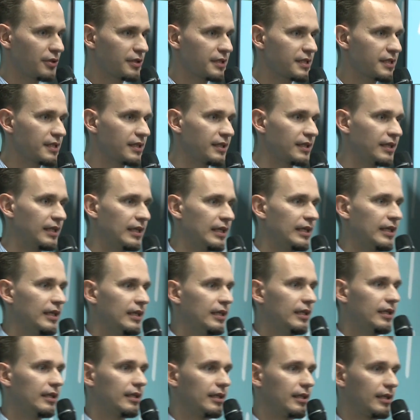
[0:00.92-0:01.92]
Distinguished
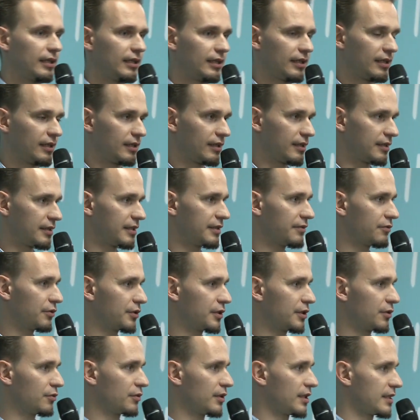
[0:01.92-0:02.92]
guests
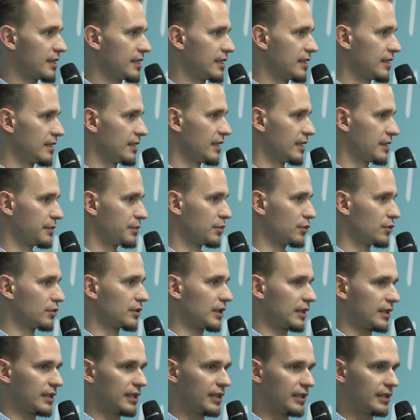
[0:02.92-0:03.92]
of the
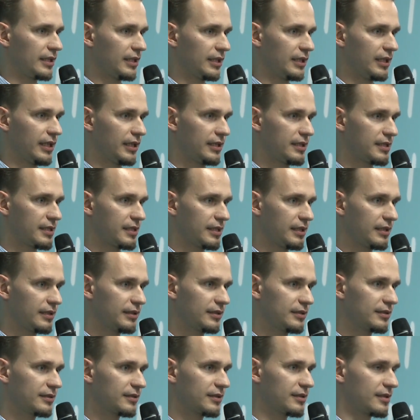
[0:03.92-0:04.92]
forum,
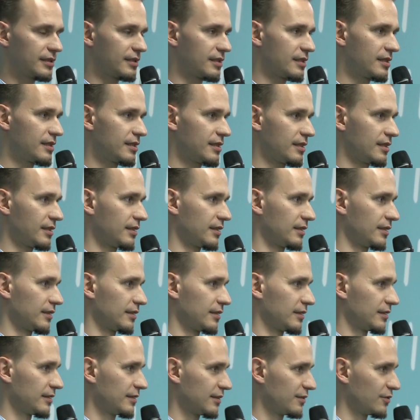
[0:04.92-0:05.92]
I'm glad to see you
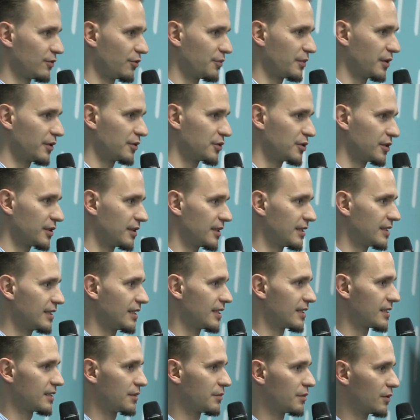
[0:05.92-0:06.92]
here again.
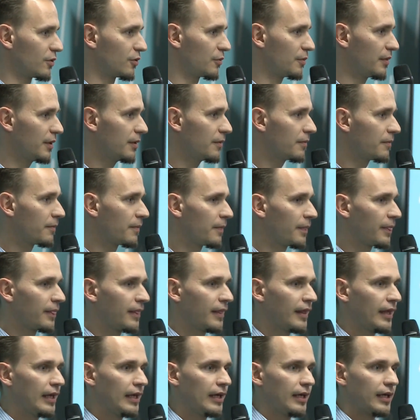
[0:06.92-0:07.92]
Today
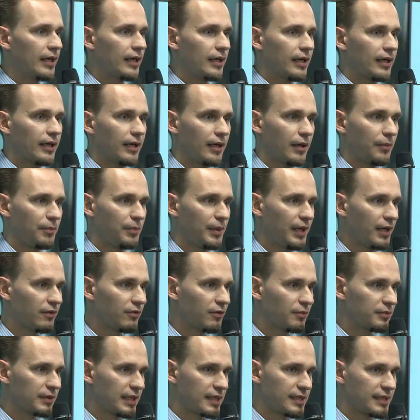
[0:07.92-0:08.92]
we
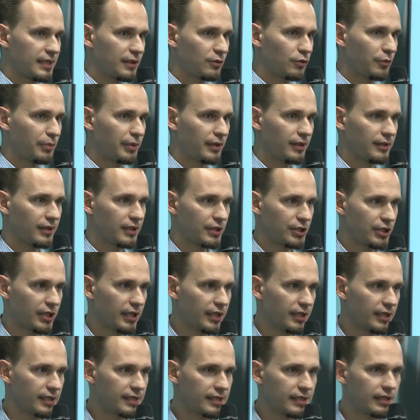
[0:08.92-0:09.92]
will listen to
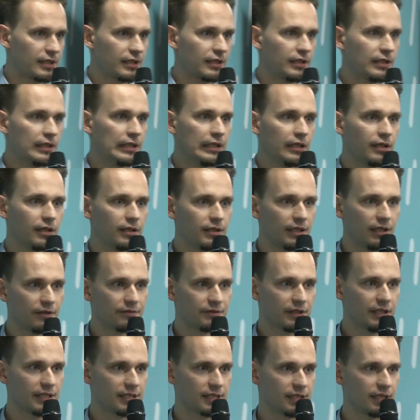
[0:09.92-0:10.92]
two
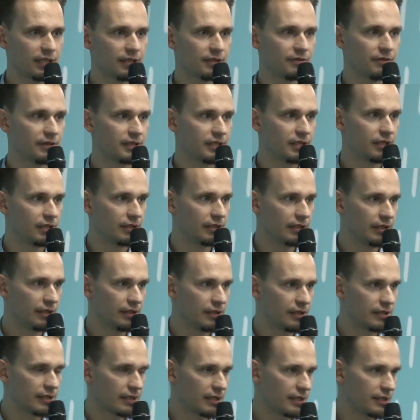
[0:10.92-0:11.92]
speeches by two very
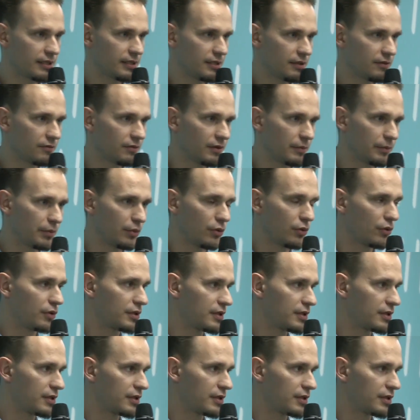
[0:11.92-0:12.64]
interesting